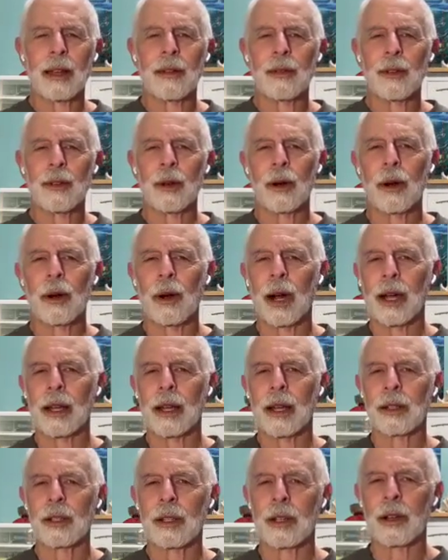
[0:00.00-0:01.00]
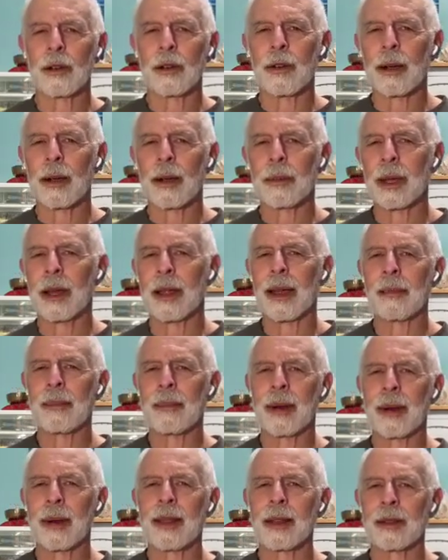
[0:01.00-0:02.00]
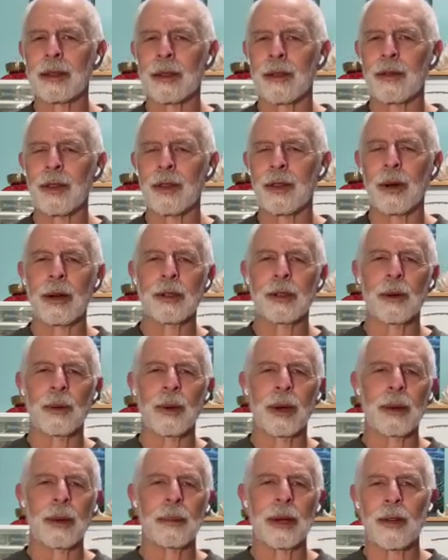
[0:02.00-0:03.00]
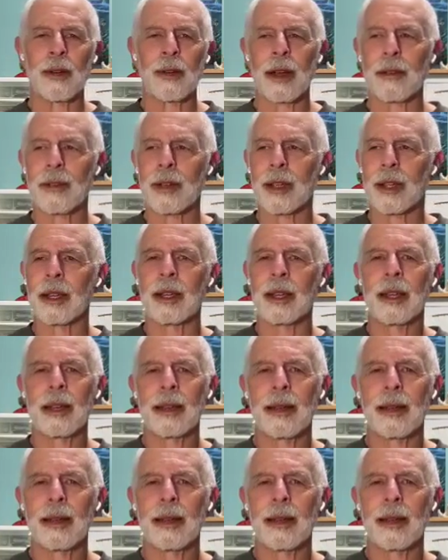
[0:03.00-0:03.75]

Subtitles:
Any of you Ohioans could correct me on that, but I think it's a few hours away by driving.